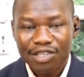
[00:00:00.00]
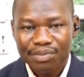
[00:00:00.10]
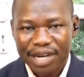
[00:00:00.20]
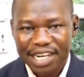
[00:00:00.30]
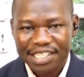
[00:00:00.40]

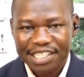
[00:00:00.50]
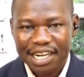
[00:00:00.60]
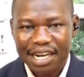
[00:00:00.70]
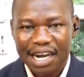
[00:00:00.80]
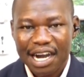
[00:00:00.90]

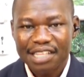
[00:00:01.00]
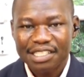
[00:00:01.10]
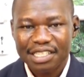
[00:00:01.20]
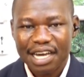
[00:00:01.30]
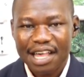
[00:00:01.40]
Maracha
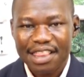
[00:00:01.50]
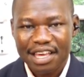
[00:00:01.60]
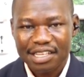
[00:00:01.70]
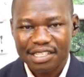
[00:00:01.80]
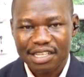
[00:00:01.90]
and
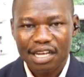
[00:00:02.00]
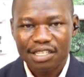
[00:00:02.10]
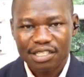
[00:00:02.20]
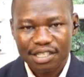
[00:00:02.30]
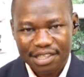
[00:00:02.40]
others.
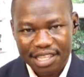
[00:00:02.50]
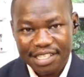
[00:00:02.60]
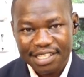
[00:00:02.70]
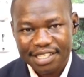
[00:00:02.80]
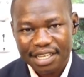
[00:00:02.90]
And
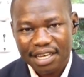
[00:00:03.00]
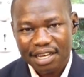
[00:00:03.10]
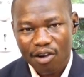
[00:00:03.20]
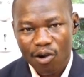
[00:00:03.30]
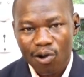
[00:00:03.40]
this
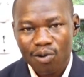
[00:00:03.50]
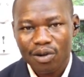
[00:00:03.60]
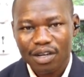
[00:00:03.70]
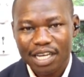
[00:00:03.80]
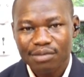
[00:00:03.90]
all
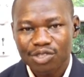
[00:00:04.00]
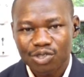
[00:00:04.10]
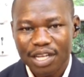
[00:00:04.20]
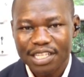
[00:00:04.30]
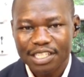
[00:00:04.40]
came
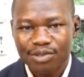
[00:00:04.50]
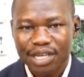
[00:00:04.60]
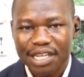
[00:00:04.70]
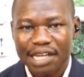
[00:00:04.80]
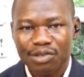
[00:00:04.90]
jointly
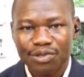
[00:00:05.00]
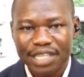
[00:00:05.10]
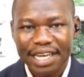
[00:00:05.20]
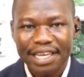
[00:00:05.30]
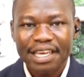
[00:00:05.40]
together.
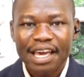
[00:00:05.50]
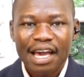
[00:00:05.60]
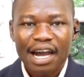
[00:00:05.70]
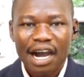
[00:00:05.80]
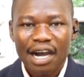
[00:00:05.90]
Today,
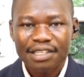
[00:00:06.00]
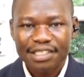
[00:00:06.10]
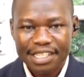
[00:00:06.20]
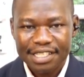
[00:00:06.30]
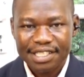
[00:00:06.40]

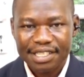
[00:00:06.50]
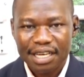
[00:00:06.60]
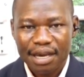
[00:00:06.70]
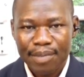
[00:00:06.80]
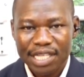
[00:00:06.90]
this
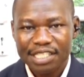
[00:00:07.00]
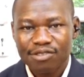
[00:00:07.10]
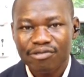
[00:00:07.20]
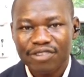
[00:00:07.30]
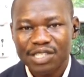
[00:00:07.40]

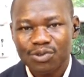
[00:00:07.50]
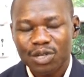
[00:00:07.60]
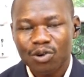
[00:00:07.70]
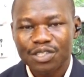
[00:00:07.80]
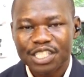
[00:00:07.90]
budget conference
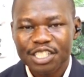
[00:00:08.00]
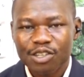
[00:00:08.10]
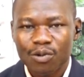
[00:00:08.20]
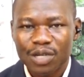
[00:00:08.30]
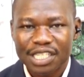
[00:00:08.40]
will
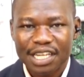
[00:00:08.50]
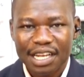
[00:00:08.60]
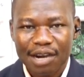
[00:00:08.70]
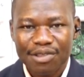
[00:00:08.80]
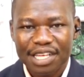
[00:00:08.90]
continue with
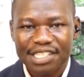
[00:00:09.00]
now the